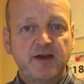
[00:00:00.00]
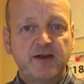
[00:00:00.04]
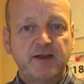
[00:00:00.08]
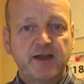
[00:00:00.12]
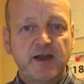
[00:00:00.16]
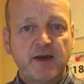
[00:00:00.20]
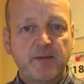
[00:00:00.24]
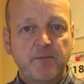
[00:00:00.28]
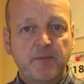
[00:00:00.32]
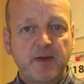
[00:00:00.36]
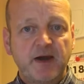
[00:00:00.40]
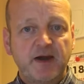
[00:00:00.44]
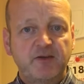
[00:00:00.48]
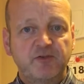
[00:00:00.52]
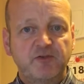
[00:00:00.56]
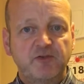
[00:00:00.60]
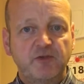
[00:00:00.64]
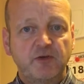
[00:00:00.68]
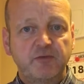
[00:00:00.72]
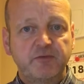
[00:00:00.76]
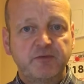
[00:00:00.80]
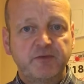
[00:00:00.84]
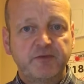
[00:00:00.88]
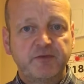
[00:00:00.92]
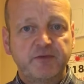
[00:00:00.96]
get matched
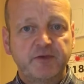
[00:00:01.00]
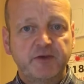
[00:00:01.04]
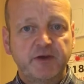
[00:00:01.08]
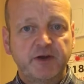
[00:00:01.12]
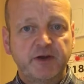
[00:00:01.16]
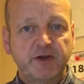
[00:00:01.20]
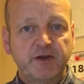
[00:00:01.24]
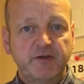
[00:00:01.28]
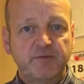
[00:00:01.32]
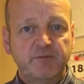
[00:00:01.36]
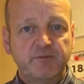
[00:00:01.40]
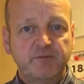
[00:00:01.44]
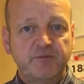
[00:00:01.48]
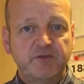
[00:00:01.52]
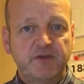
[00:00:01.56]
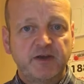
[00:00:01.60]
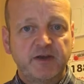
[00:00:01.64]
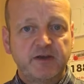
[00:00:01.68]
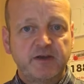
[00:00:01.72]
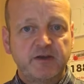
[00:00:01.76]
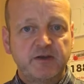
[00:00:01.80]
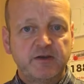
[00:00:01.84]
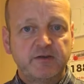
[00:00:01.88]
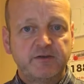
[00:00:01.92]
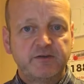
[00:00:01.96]
off if you're going to
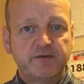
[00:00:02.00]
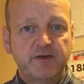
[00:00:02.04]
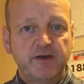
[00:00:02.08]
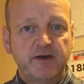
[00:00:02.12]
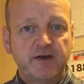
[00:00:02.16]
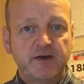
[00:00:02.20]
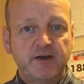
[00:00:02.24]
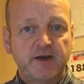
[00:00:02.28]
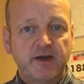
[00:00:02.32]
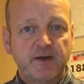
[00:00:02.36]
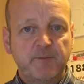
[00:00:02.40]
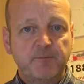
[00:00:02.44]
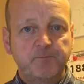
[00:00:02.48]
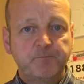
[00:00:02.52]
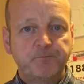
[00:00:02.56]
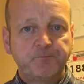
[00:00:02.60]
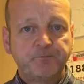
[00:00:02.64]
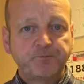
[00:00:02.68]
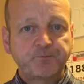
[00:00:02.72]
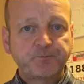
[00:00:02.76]
take it as a um,